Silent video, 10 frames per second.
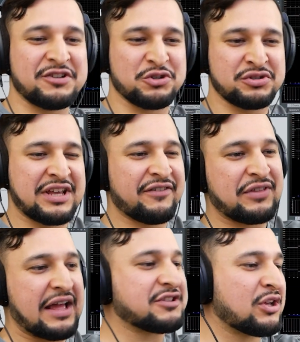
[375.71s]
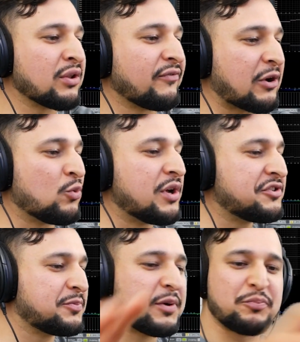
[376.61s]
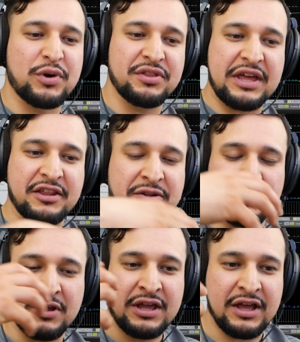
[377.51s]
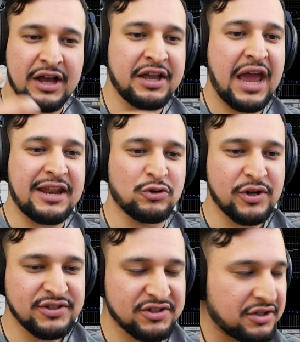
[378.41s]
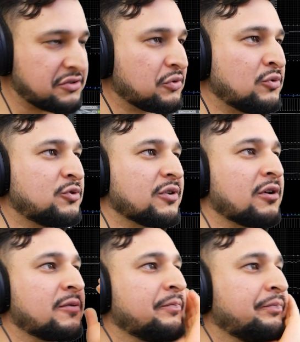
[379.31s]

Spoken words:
not just have that sound effect once, but bring that in again and transition into a new song.